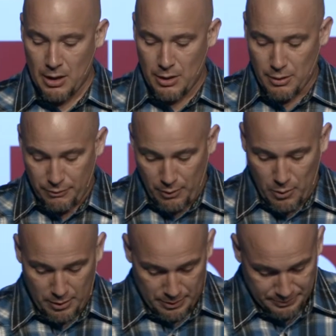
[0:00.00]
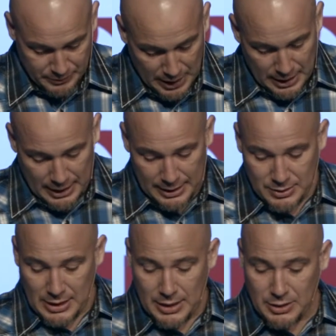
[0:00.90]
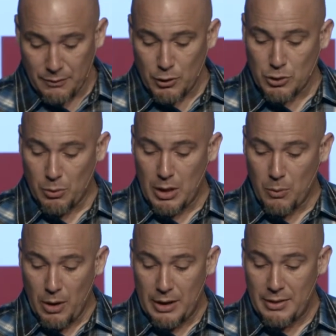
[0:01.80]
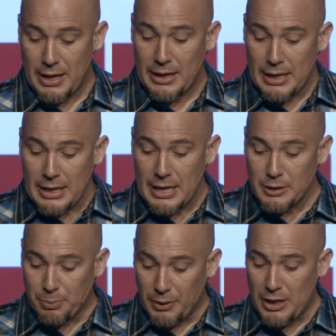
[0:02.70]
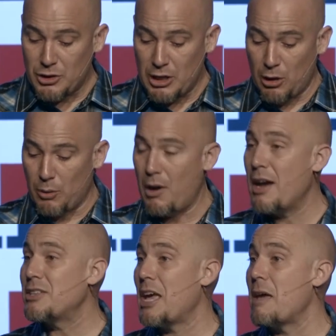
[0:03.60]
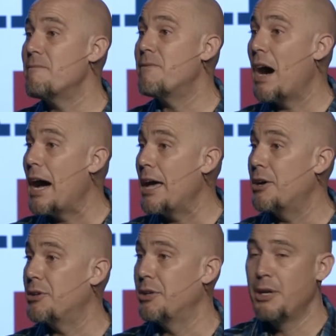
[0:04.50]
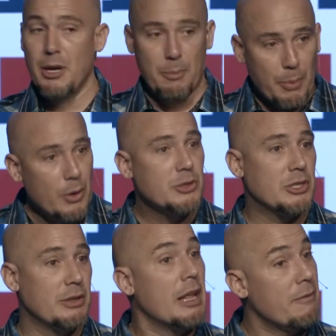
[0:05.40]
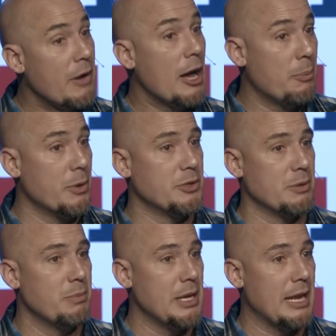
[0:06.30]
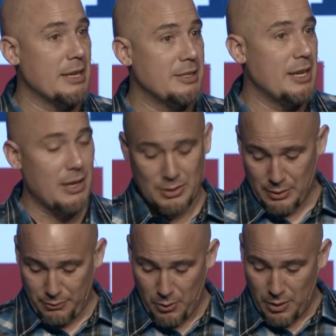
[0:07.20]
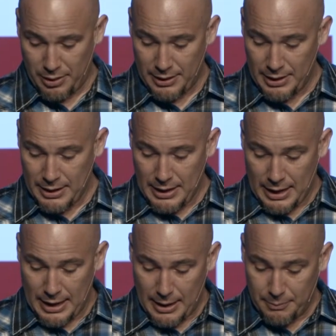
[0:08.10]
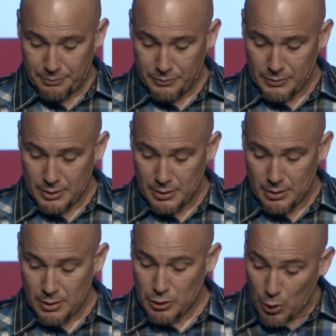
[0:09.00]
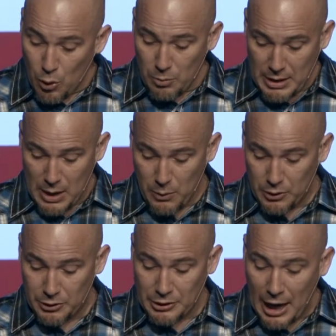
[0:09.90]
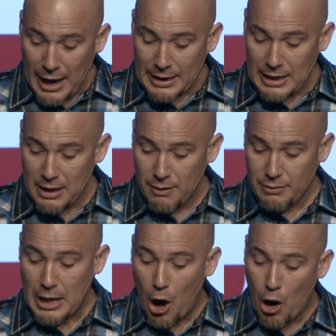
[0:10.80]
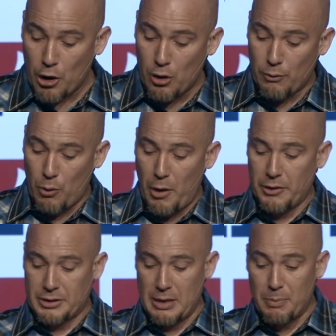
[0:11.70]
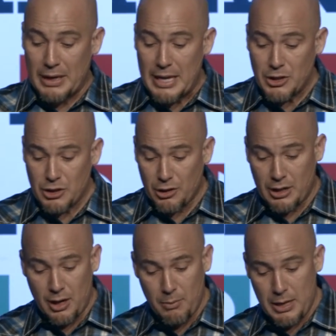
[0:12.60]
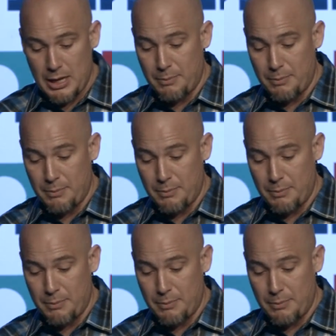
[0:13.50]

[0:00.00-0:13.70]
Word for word: the fourth. Uh, it says in verse 21 that in his place shall arise a vile person, that vile person being Antiochus the fourth. Um, to whom they will not give the honor of royalty, but he shall come in